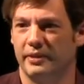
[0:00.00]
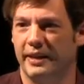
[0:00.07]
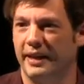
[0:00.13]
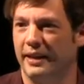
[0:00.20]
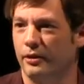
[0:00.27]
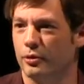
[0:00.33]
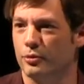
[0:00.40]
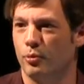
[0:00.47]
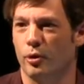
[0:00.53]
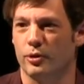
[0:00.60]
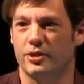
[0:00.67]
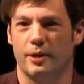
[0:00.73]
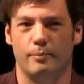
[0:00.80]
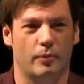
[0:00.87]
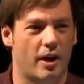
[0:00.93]
getting those
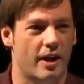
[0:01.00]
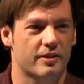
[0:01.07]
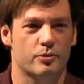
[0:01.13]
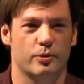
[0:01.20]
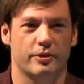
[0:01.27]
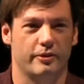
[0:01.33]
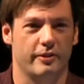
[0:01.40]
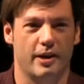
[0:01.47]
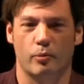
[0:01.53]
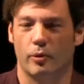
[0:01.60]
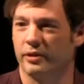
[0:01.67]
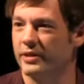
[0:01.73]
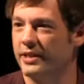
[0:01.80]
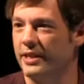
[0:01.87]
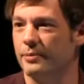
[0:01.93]
ports unblocked with their
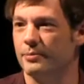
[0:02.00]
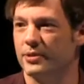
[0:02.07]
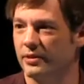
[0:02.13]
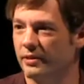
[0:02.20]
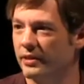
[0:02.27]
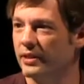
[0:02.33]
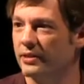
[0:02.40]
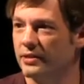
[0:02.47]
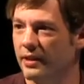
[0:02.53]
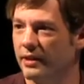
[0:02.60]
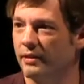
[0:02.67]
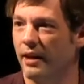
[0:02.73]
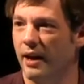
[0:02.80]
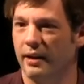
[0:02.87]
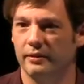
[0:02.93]
network teams and things
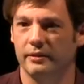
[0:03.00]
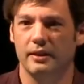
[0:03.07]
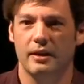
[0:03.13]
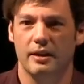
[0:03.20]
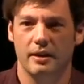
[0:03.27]
like that?